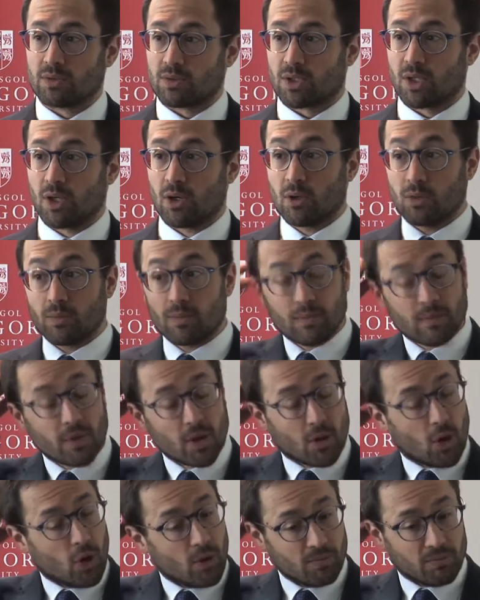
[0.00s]
So
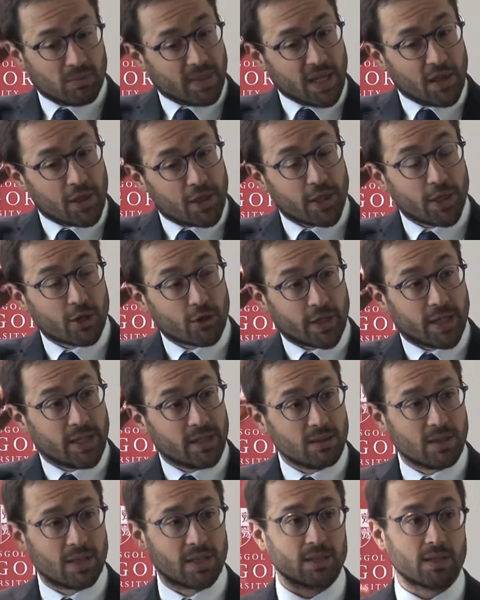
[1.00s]
in
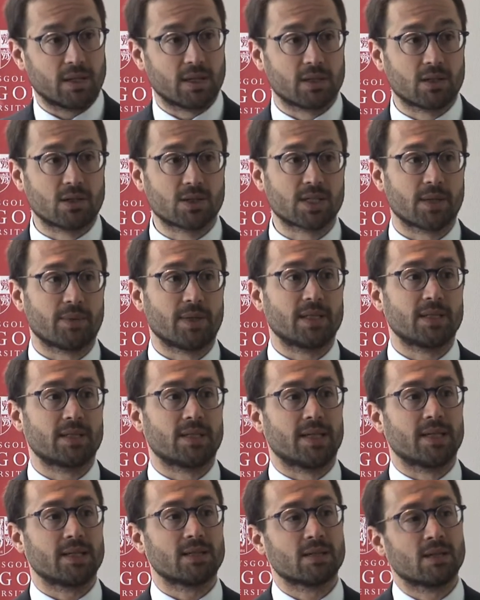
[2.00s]
theory, under Article
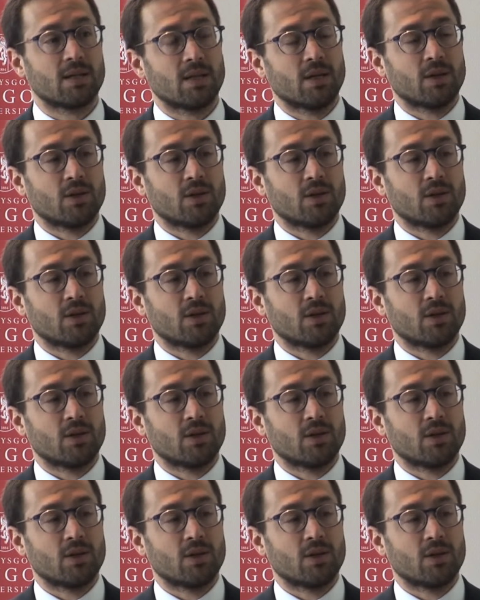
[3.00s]
76,